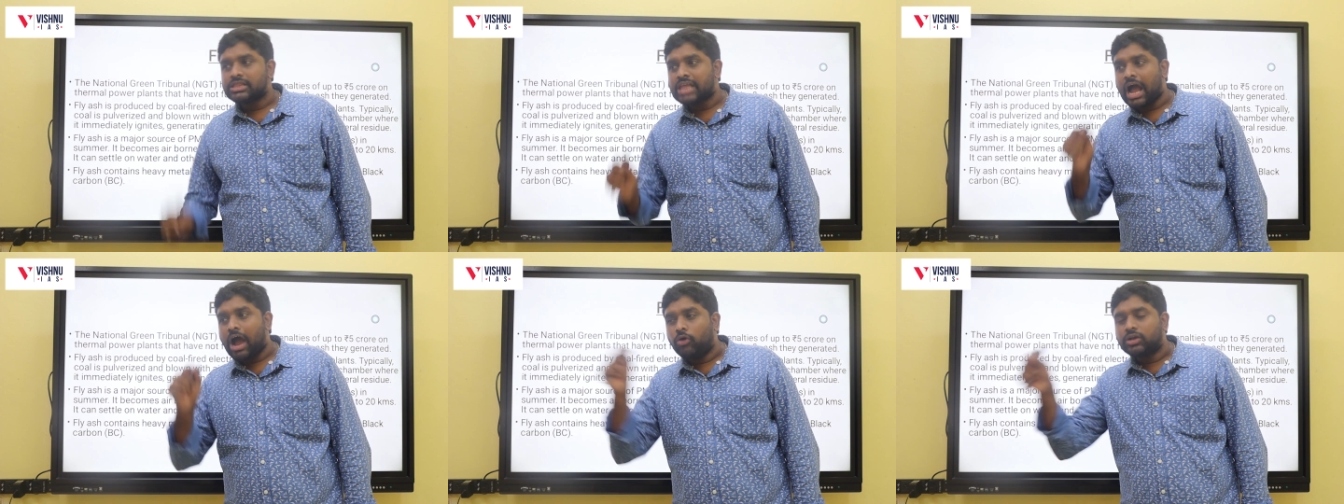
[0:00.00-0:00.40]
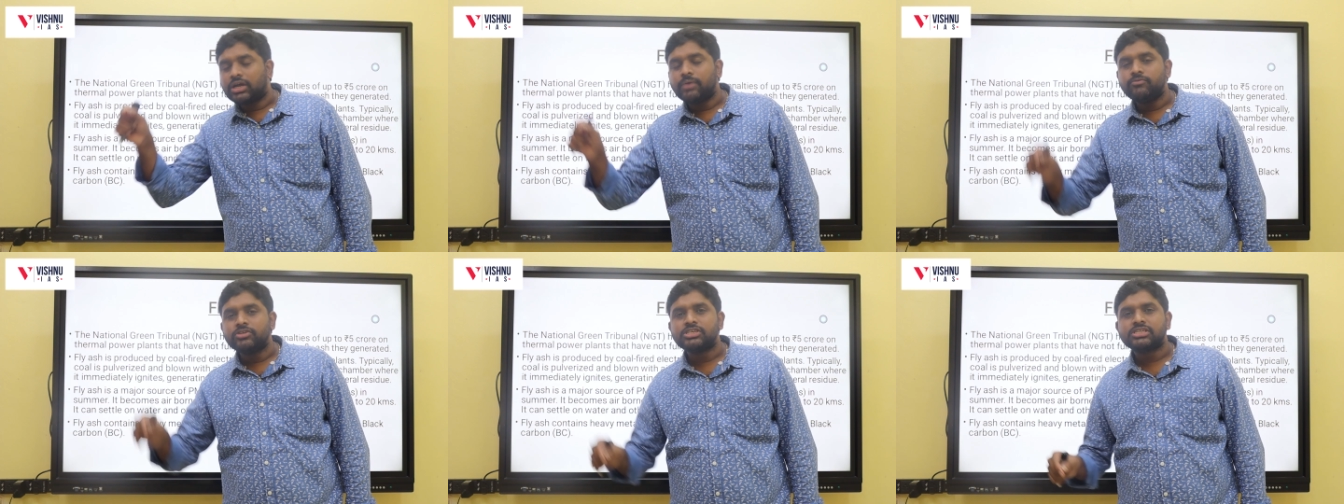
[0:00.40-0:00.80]
the
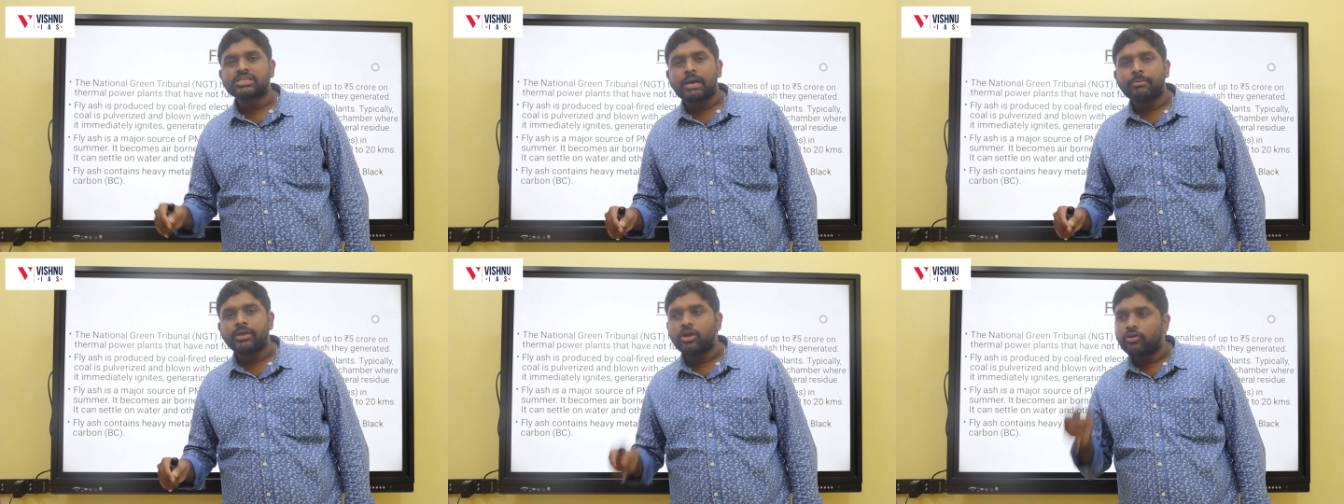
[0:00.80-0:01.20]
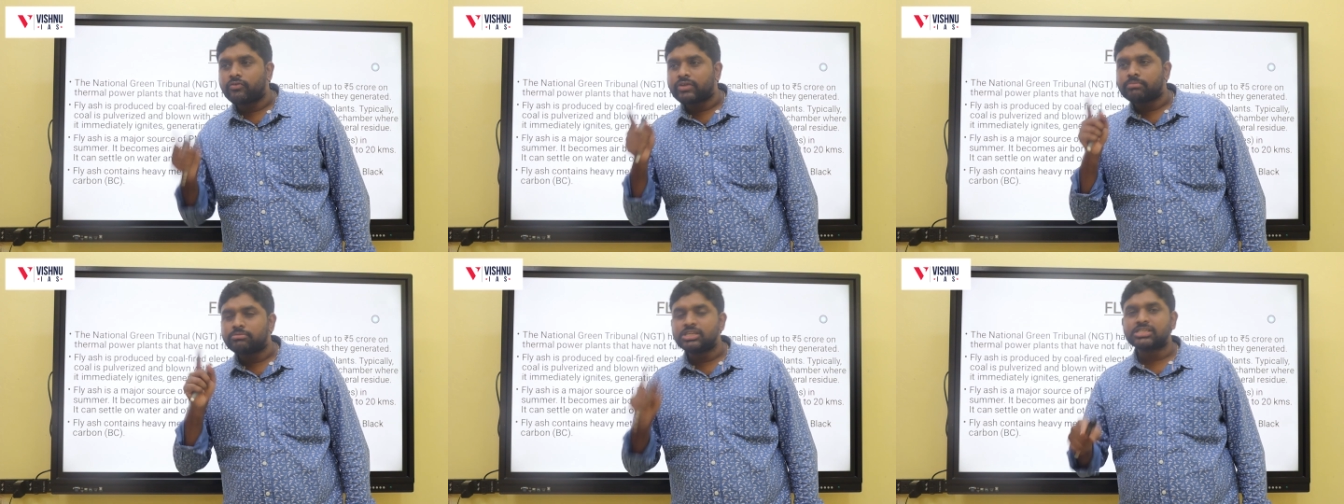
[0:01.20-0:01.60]
outcome which is coming
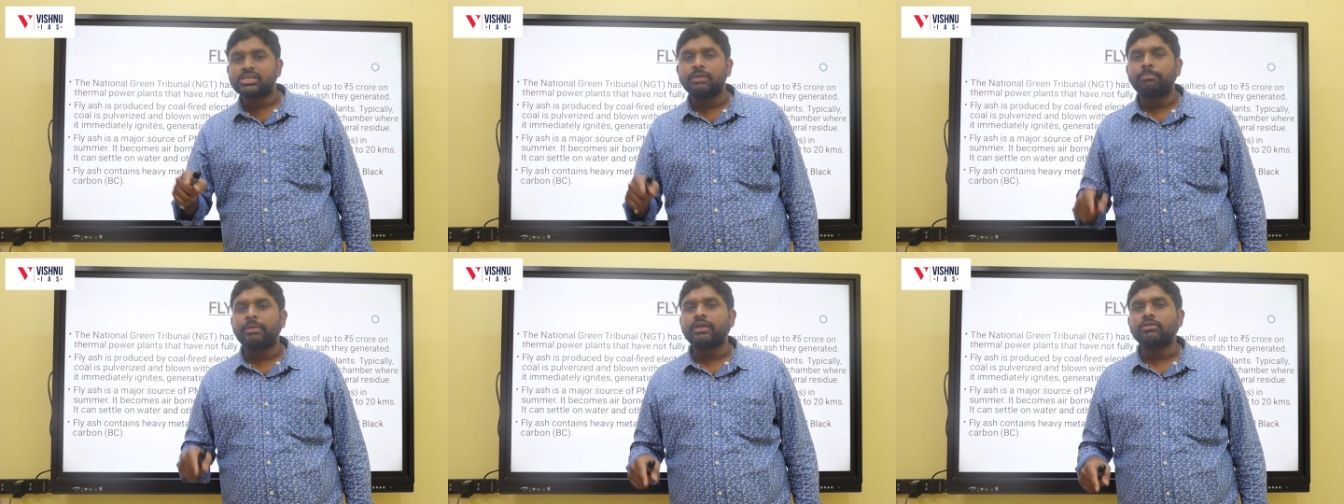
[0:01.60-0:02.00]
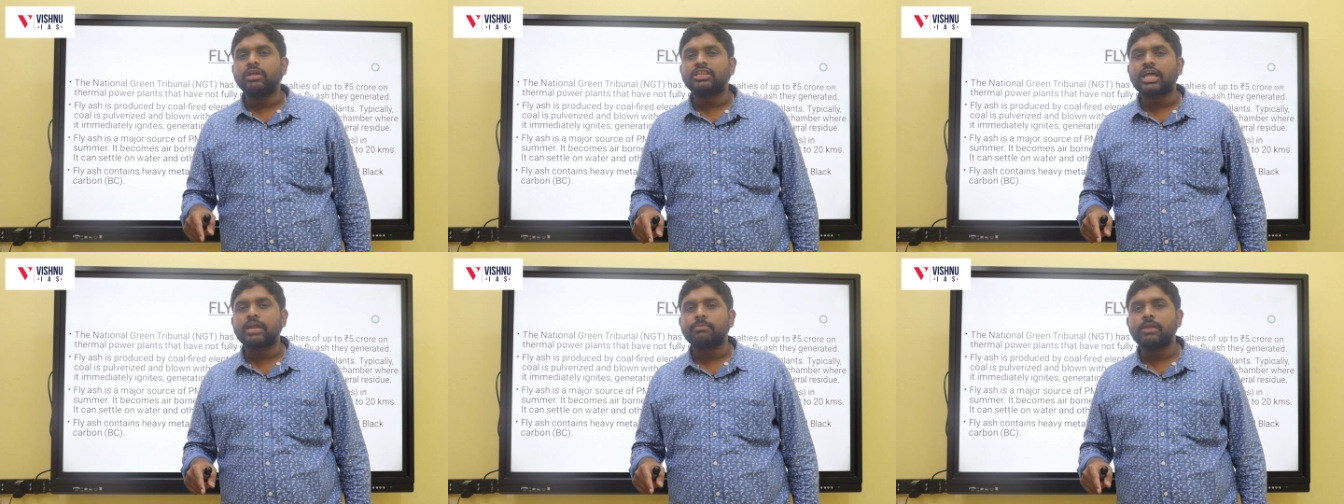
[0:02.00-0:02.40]
out from this
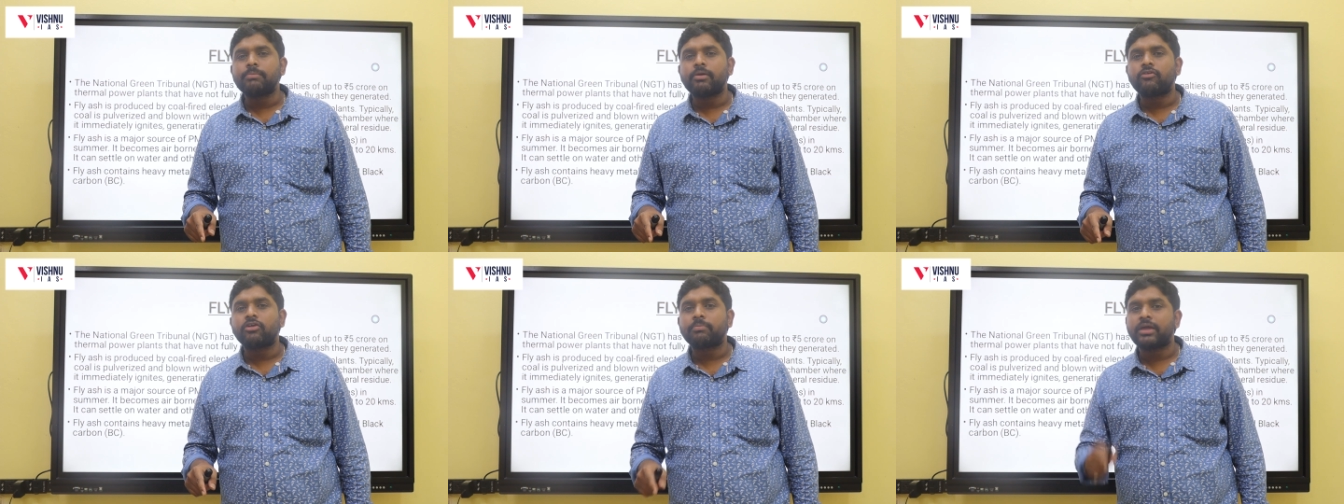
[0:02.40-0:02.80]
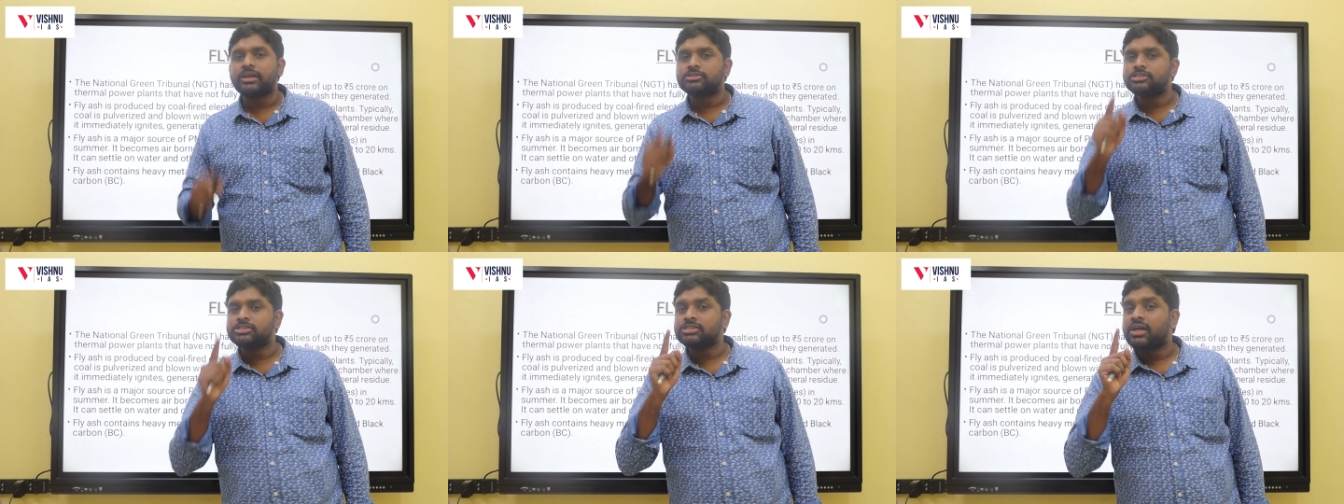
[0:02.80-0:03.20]
particular thermal power
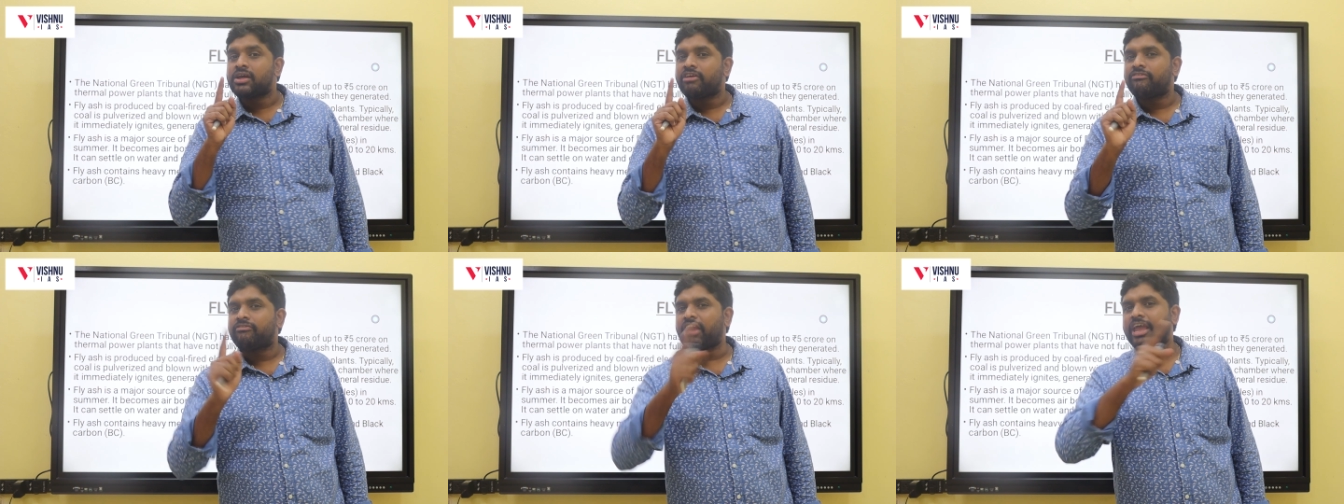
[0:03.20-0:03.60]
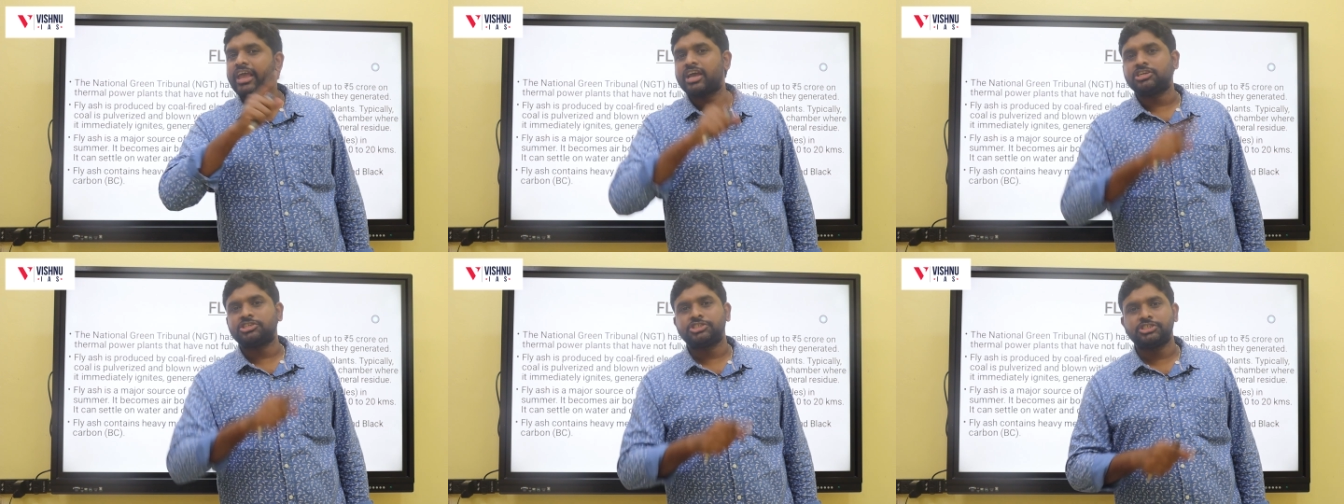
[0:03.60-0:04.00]
plant is fly
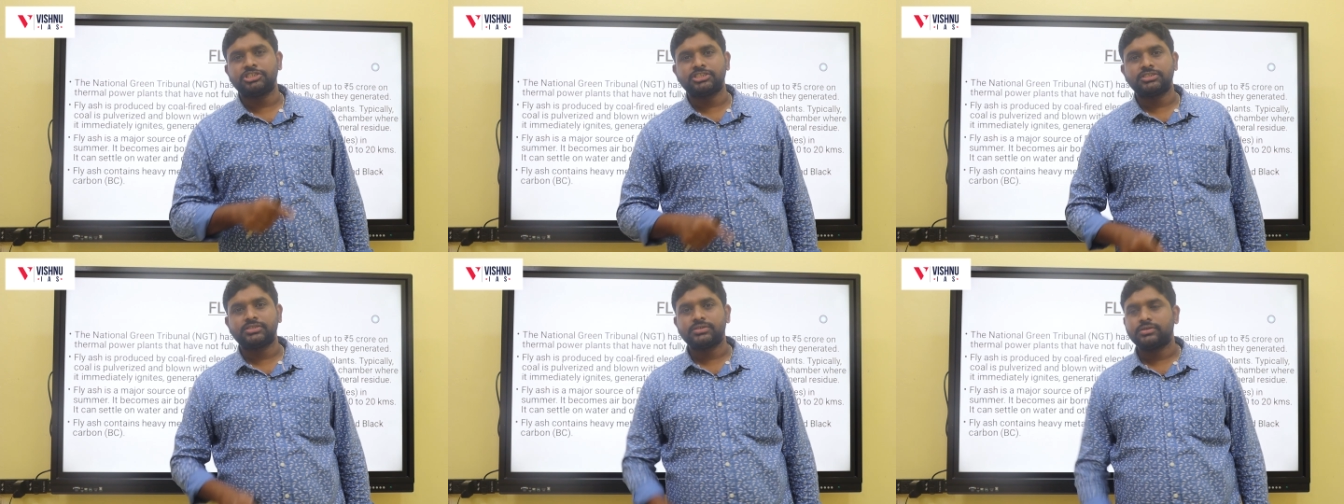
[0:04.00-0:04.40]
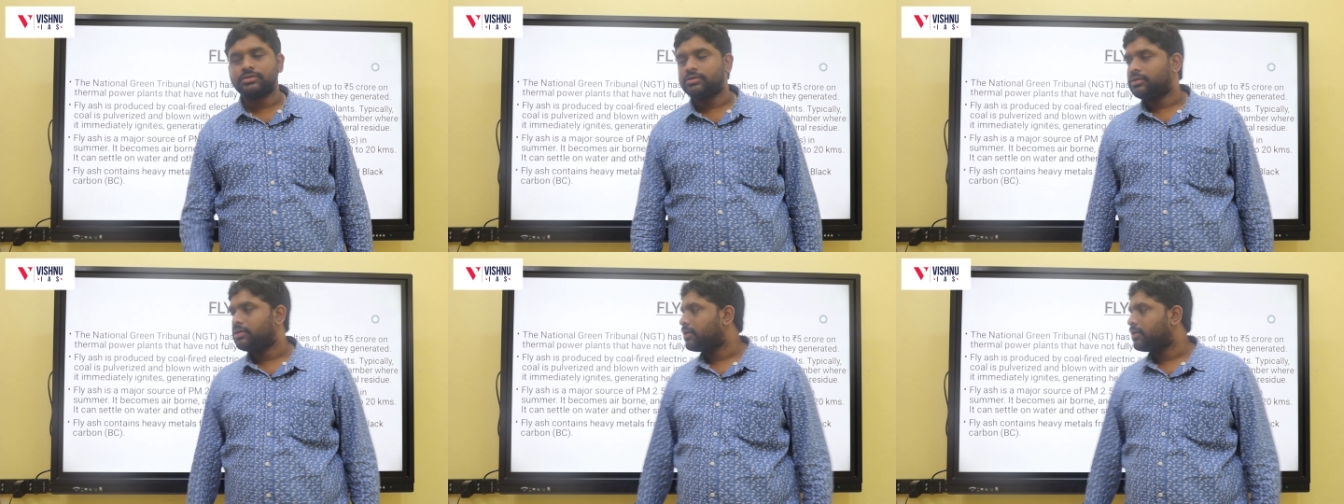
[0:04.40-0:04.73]
ash.